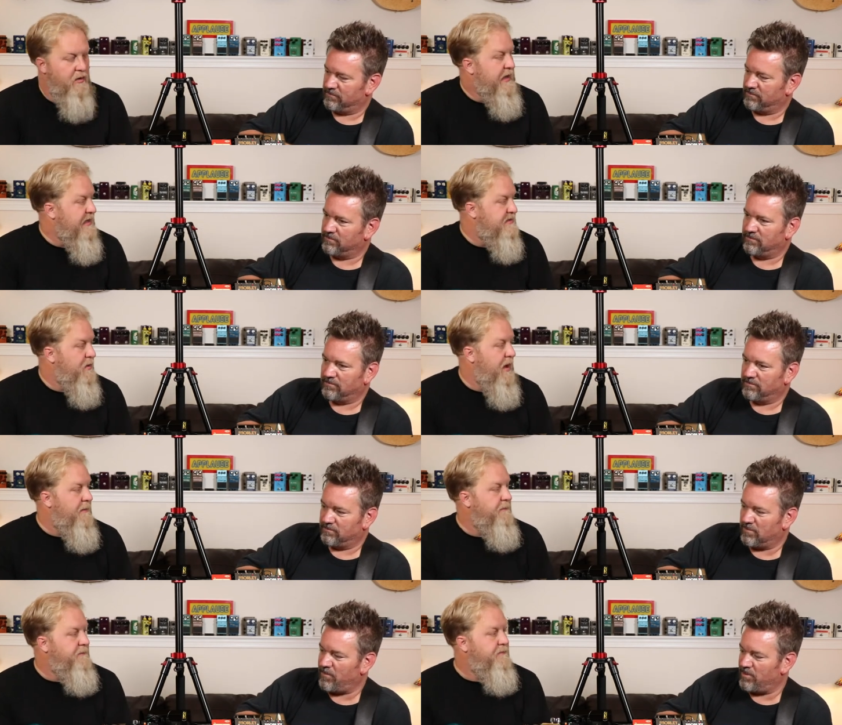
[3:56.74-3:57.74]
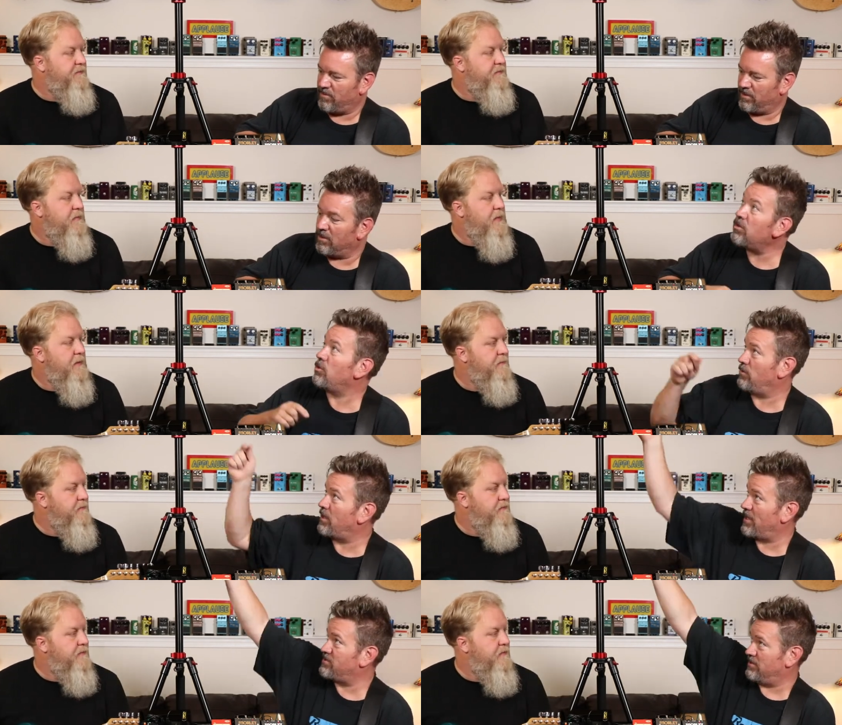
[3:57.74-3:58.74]
Speaker 1: Can't see what?
Speaker 2: Might be the big... You
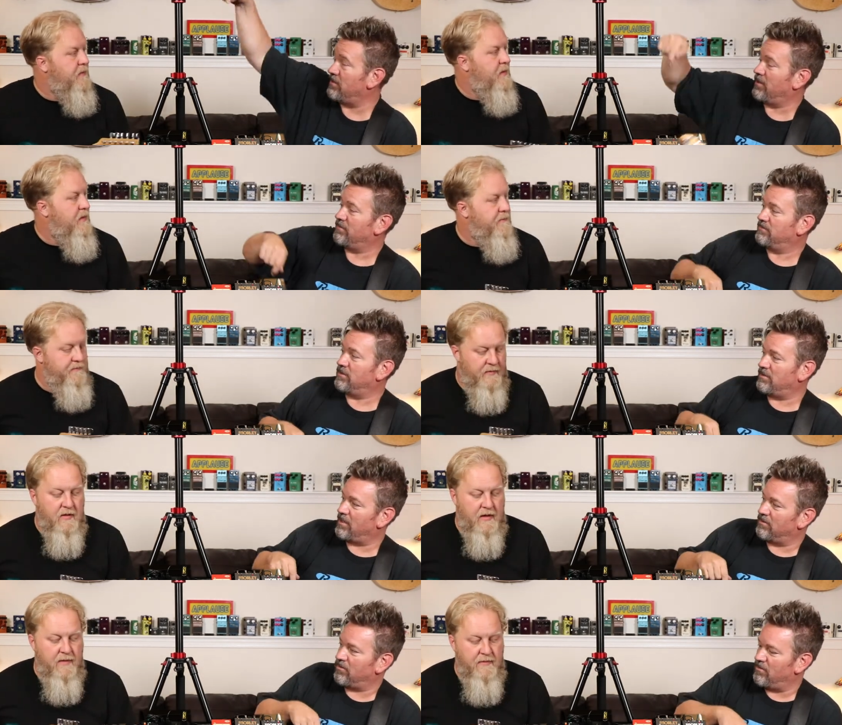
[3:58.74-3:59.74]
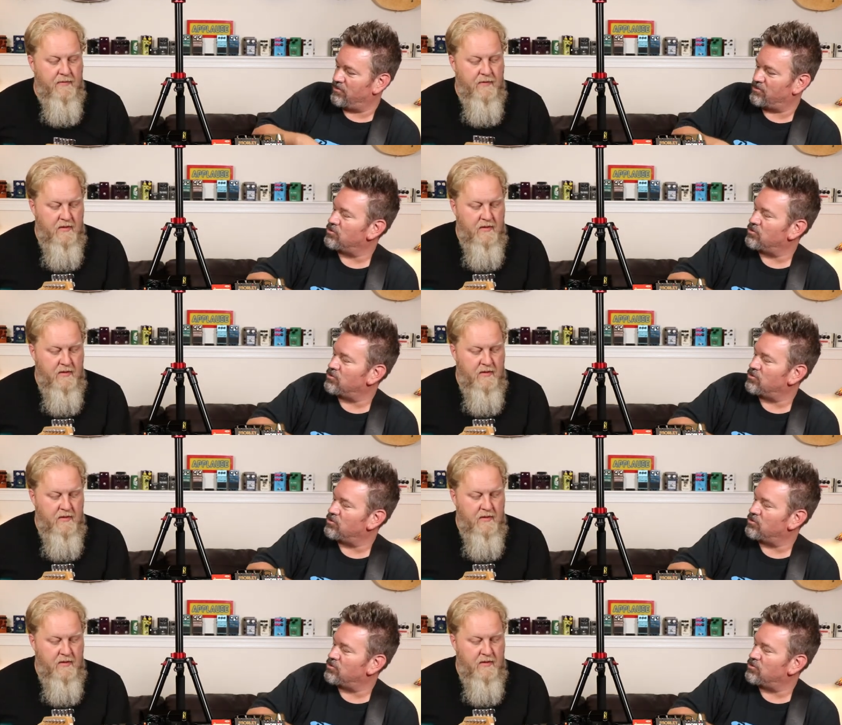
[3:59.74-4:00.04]
can't see it there. They can okay. look over your